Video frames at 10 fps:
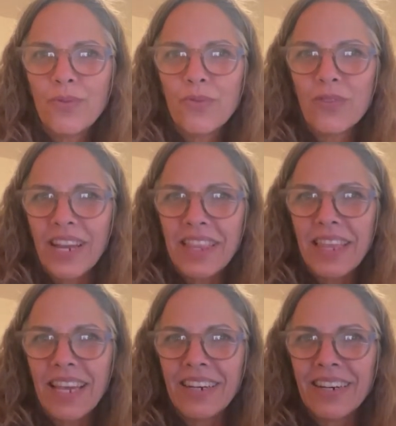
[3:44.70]
right
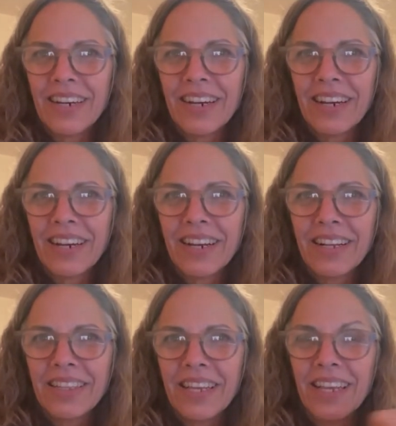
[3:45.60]
there.
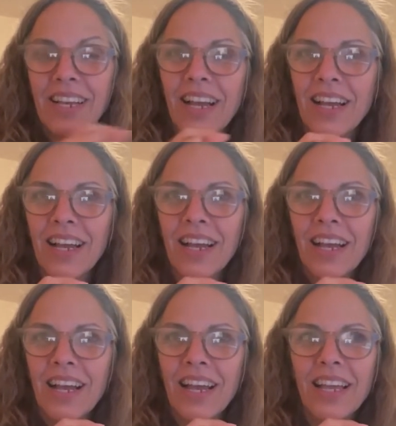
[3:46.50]
Like,
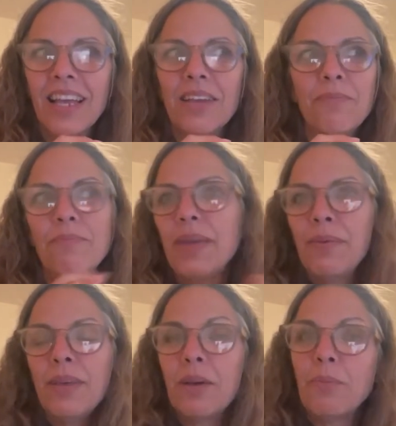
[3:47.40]

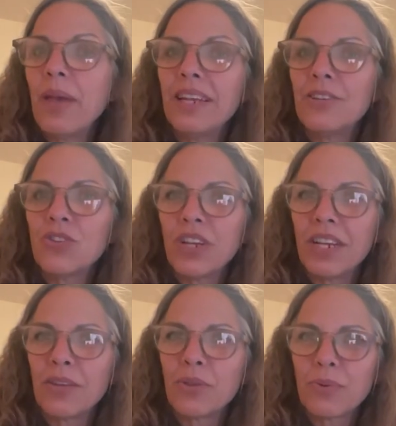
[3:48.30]
maybe I'm
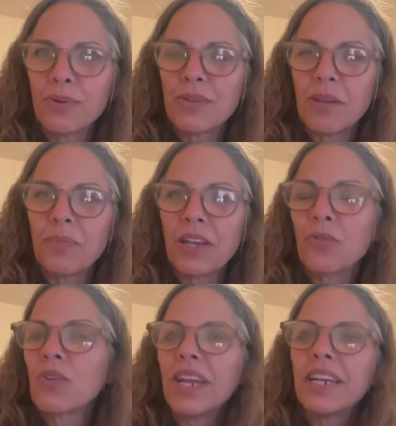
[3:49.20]
penetrating through
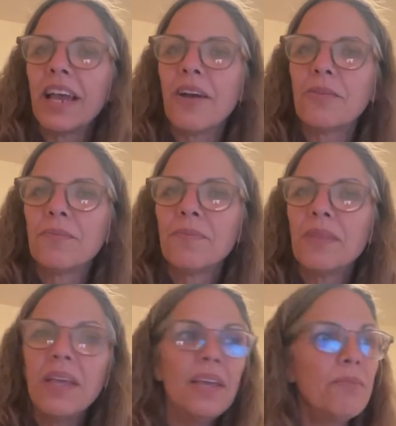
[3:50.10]
something right now.
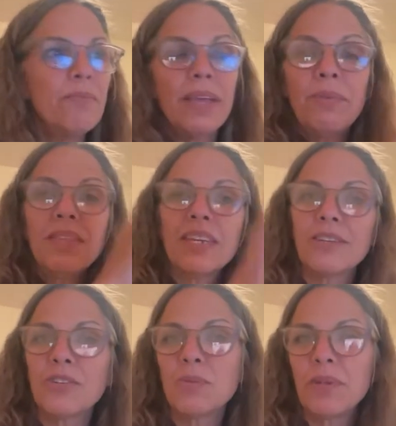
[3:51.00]
Maybe
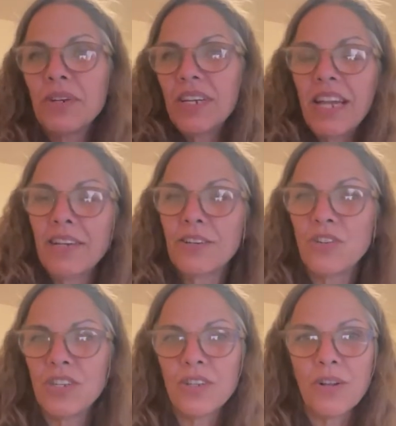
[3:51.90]
there are spirit
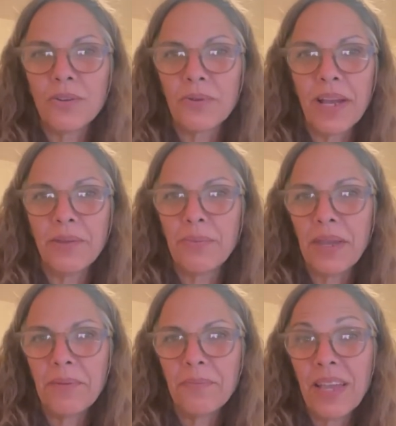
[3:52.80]
energies all around
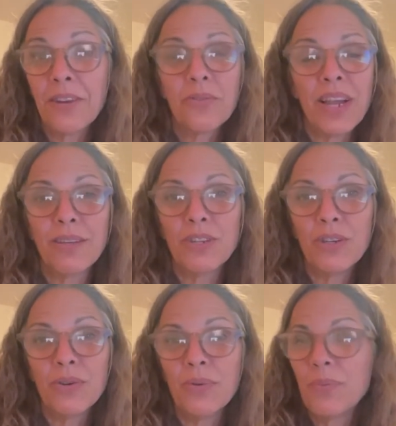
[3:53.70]
me and around
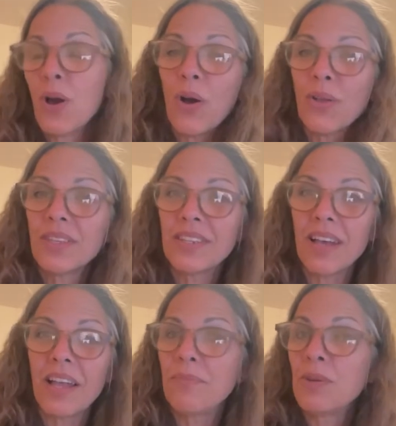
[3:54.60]
you all the
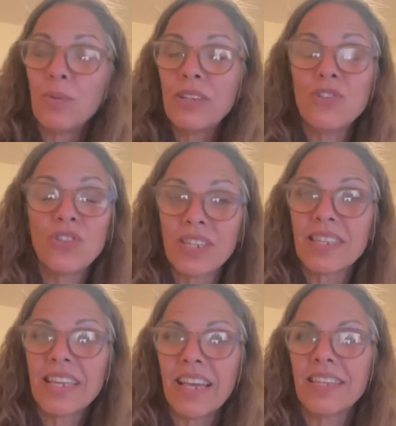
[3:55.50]
time that we
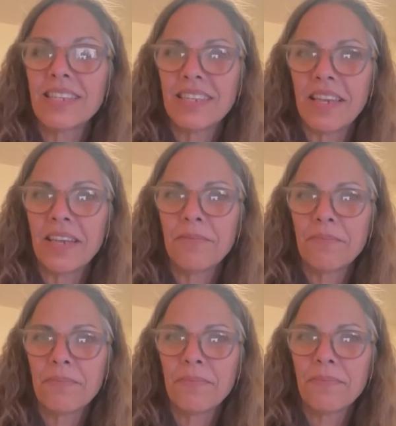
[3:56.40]
just can't see.
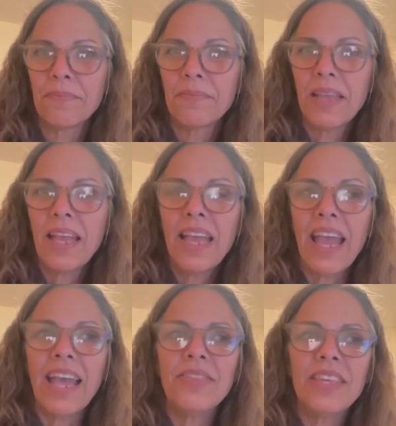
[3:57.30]

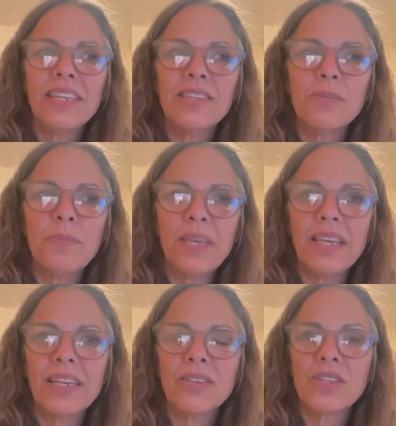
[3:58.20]
And these
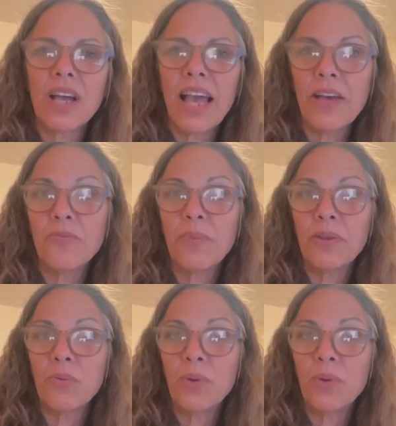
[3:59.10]
beings have been